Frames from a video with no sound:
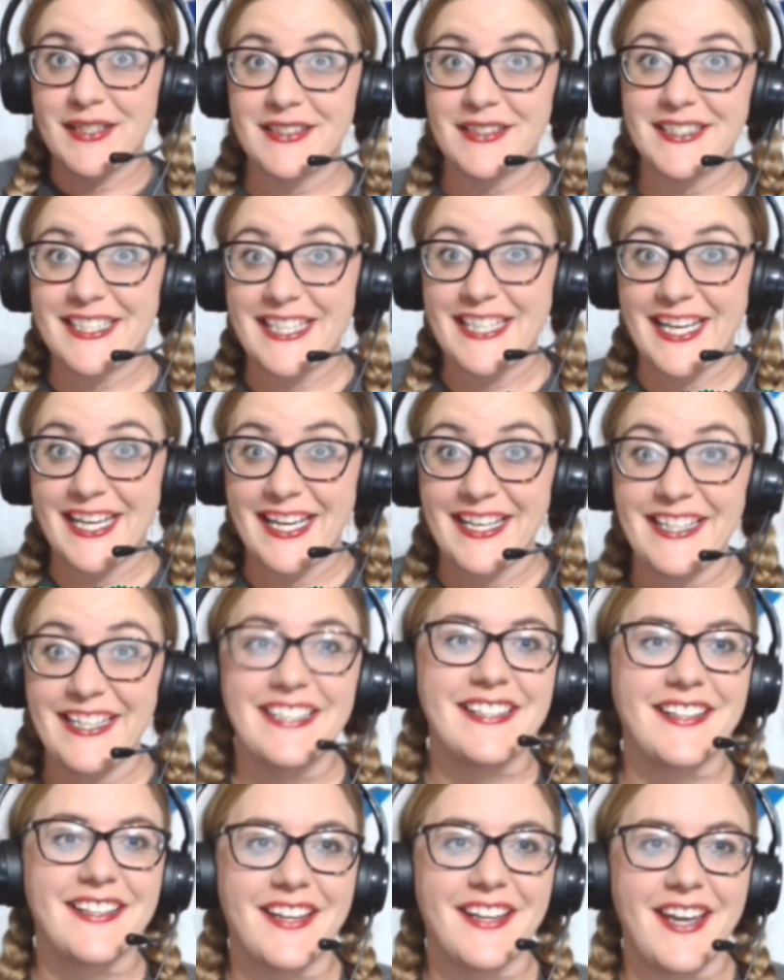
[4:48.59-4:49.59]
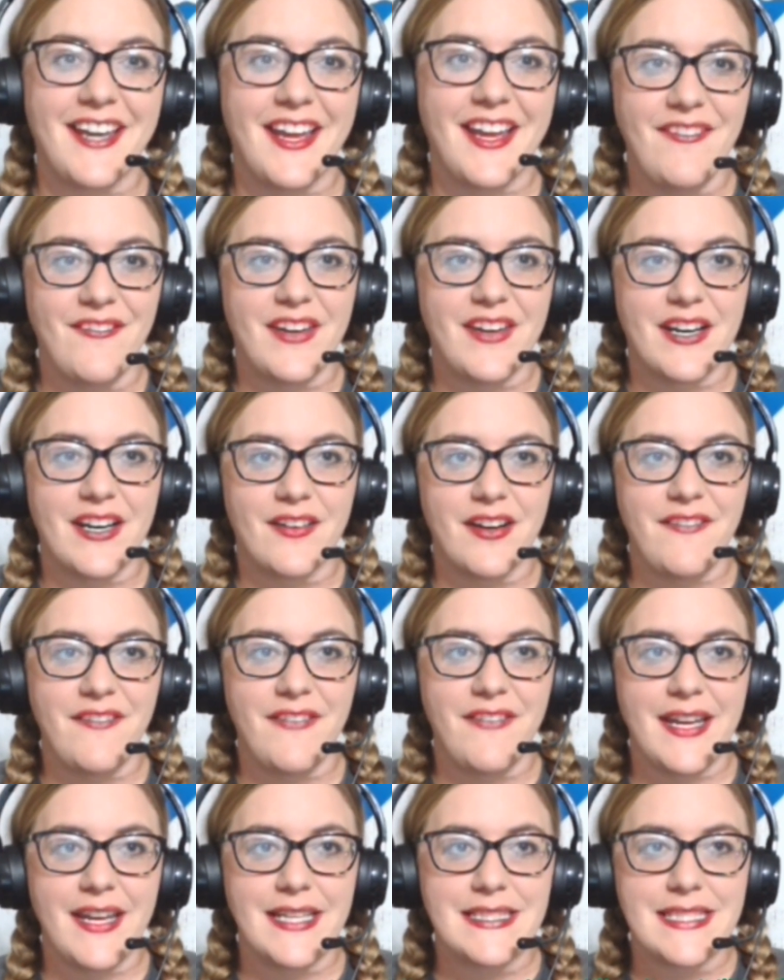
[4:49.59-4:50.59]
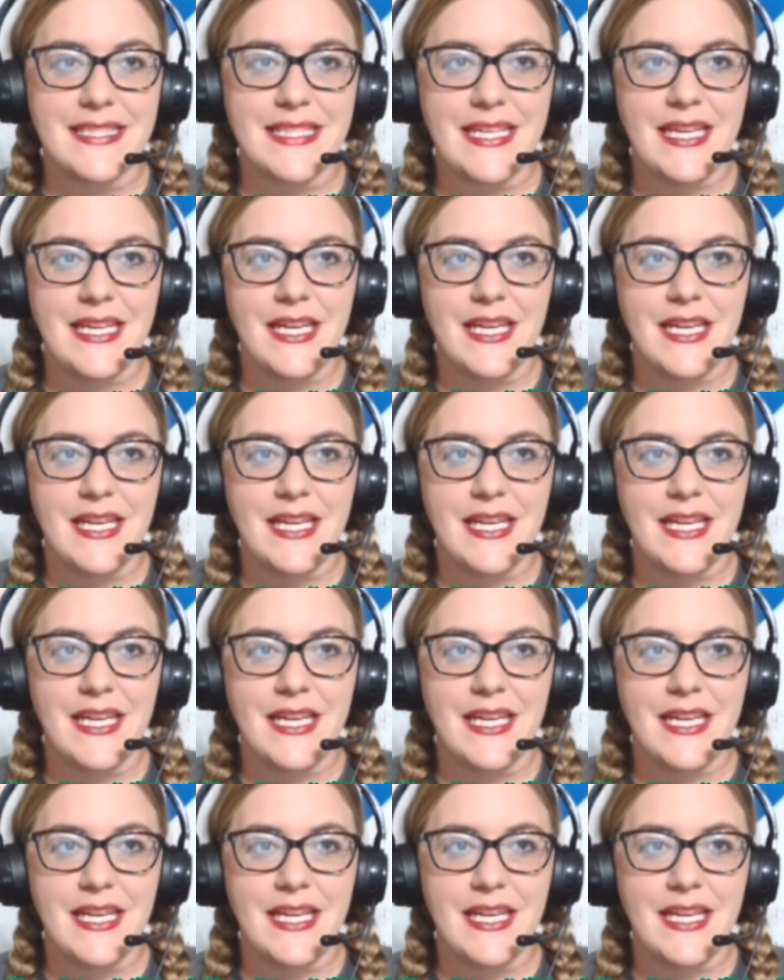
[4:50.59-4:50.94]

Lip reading: again. Okay, very fancy.